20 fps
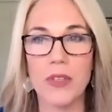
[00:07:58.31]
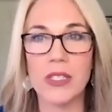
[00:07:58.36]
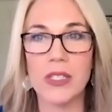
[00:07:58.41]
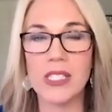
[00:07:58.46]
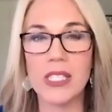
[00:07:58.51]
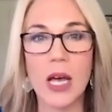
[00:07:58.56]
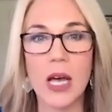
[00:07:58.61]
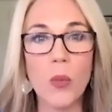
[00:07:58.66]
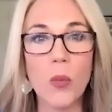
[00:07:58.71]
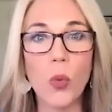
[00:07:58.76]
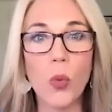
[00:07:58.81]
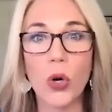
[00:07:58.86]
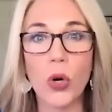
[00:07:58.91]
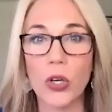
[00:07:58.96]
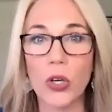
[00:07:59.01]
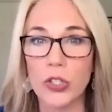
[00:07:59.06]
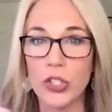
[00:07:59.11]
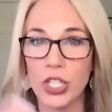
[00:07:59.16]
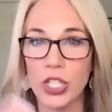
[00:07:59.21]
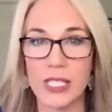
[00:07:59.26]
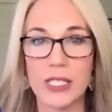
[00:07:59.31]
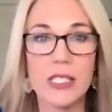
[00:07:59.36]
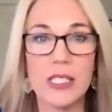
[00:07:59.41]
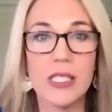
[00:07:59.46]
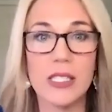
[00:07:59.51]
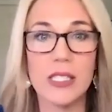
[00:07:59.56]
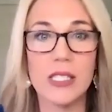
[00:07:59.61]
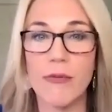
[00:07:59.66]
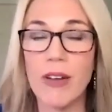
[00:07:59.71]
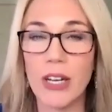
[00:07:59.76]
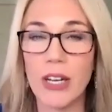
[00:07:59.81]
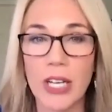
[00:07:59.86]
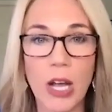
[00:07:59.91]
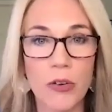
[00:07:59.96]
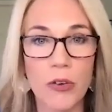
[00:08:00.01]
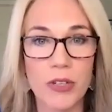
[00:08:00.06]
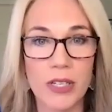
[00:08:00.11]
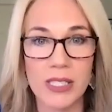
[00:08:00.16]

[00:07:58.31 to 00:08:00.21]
some were Jesus's very own